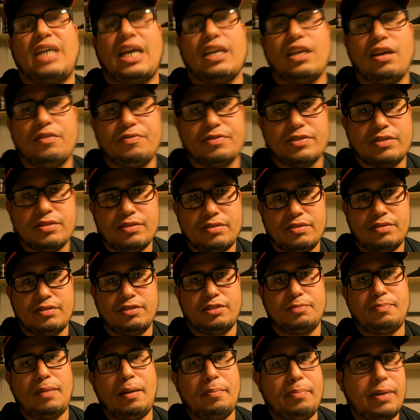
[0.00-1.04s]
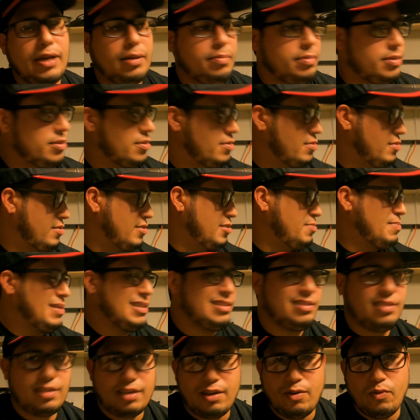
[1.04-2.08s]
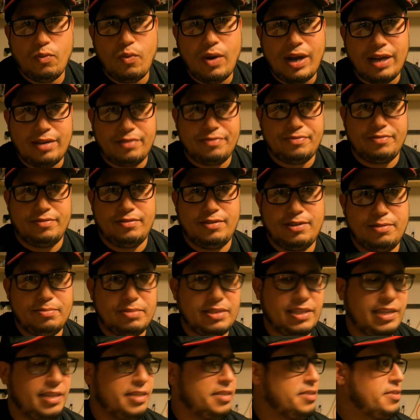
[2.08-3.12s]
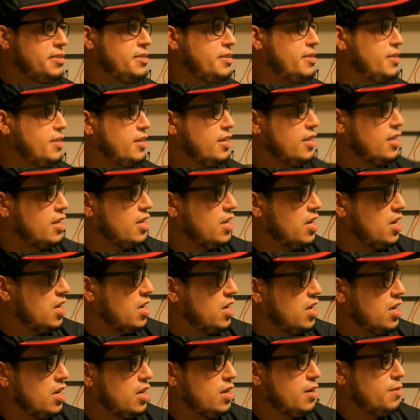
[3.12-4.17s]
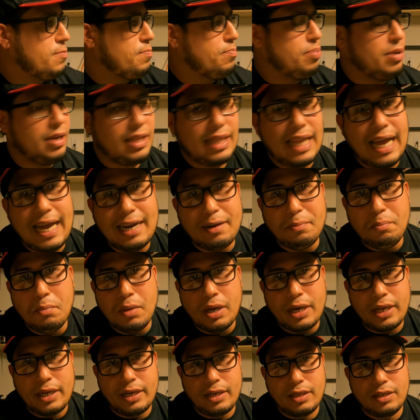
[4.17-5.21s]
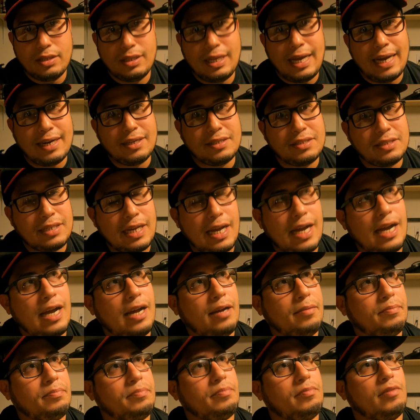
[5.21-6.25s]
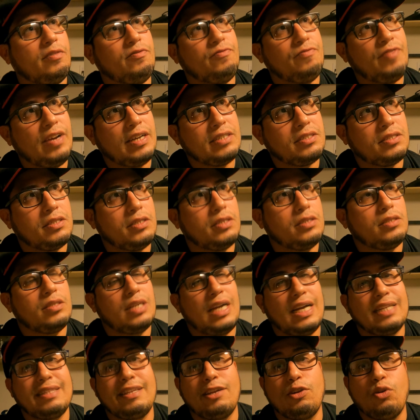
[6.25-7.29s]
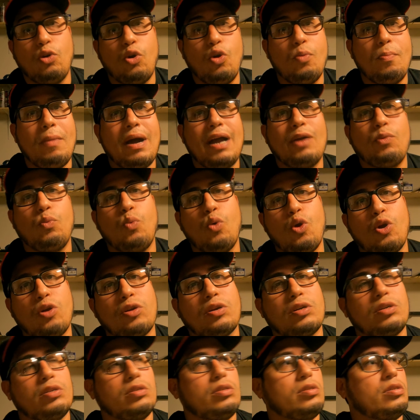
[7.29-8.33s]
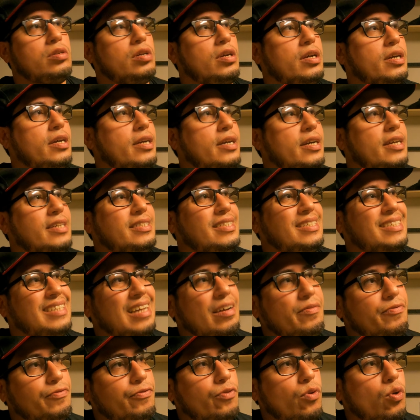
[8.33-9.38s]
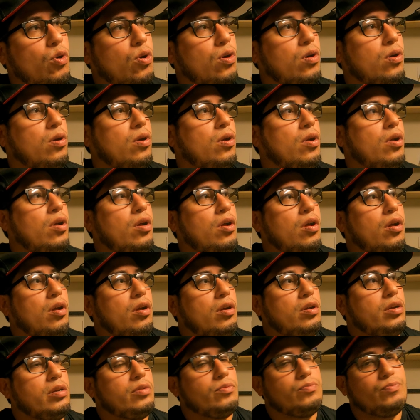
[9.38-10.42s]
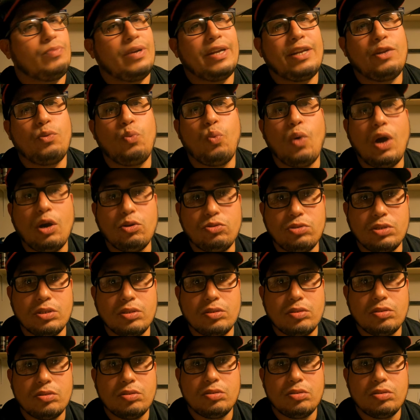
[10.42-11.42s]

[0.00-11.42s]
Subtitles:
I love it. It's my baby. It's my second wife. You know what I'm saying? Put a lot of money in it, a lot of time invested. I did all my work except for any welding.